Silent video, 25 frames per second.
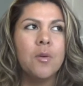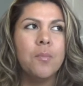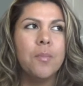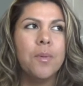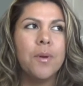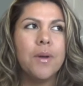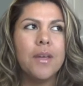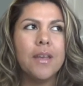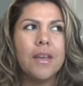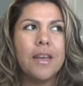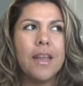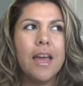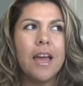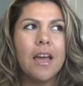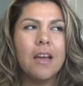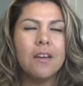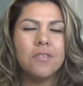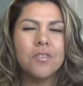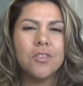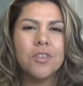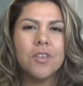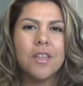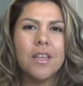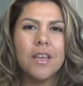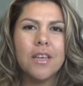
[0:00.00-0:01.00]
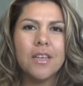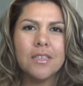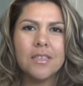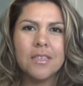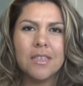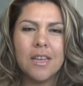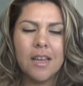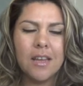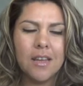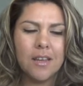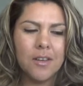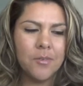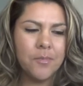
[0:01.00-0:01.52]
But after that
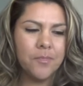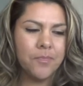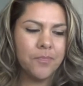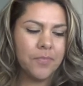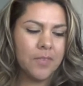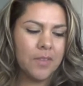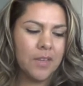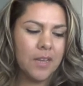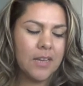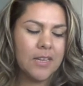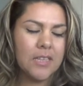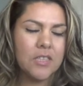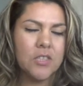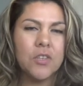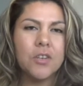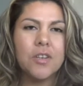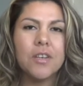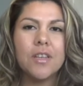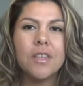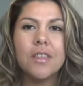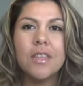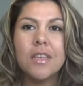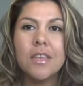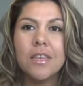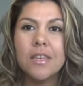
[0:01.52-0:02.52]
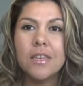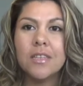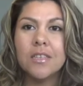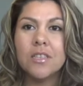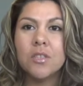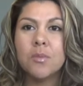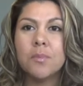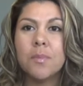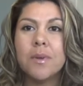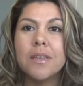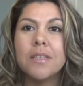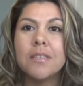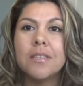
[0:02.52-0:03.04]
day, I started thinking
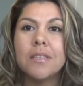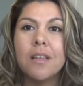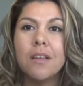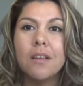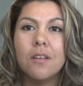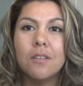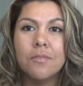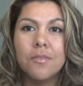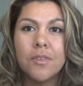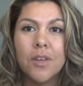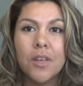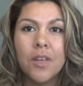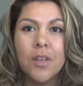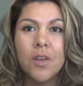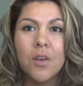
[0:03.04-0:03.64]
to myself,